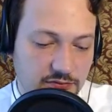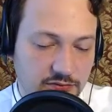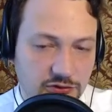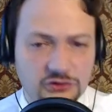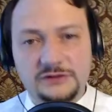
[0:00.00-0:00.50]

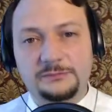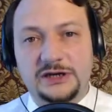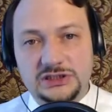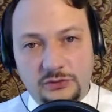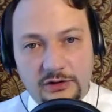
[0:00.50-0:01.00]
not the
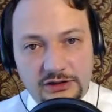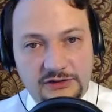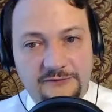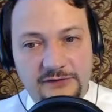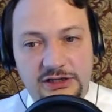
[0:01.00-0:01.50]
best quality
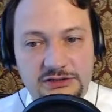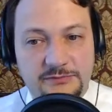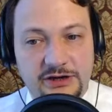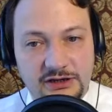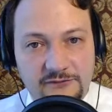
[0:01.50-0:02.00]
files
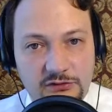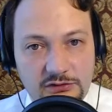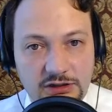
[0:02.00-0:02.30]
by default.